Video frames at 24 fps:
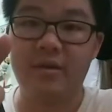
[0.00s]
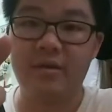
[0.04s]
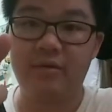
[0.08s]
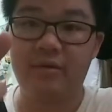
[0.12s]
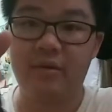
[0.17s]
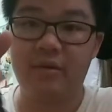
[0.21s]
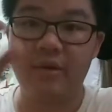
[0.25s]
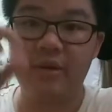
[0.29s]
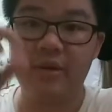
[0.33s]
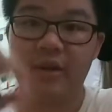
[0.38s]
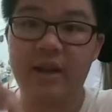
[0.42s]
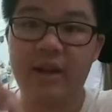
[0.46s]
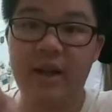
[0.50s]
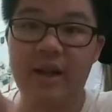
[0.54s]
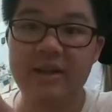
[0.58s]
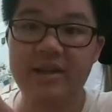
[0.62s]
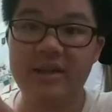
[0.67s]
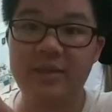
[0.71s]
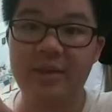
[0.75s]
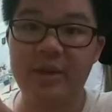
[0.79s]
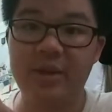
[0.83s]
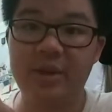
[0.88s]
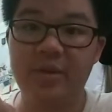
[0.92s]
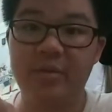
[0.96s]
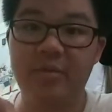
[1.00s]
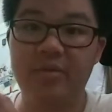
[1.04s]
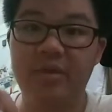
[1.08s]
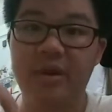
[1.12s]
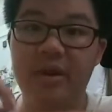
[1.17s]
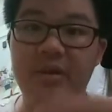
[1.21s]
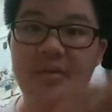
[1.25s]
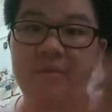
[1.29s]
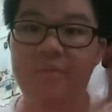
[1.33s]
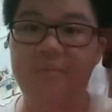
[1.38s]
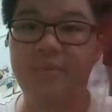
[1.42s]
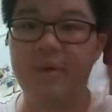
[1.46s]
Want to glance up at
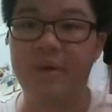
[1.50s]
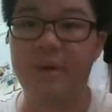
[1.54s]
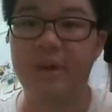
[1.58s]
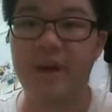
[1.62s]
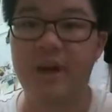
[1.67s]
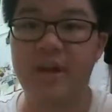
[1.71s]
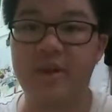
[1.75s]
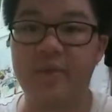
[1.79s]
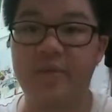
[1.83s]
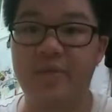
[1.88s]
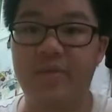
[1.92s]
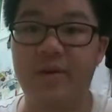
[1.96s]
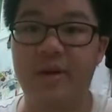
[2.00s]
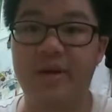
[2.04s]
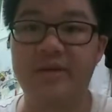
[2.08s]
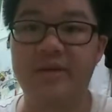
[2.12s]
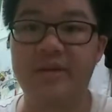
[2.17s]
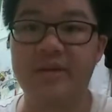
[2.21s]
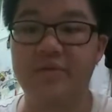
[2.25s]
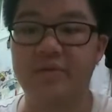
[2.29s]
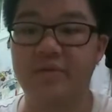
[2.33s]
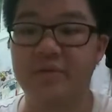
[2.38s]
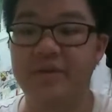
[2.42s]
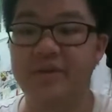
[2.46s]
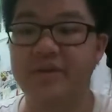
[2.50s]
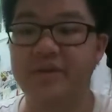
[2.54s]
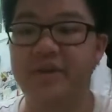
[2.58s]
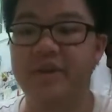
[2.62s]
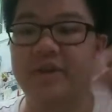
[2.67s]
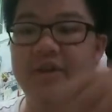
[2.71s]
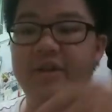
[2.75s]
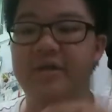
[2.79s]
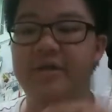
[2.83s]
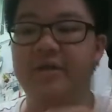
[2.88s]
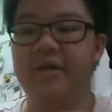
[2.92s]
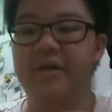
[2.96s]
but not the price. It's
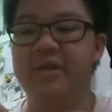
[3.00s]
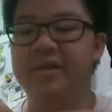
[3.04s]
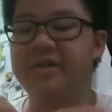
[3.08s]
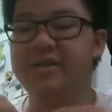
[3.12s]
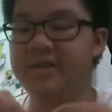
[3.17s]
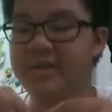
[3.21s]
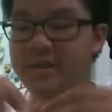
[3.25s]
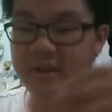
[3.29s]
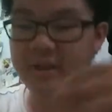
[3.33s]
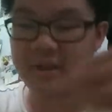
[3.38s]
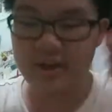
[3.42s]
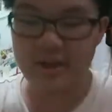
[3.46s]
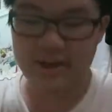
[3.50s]
ridiculous.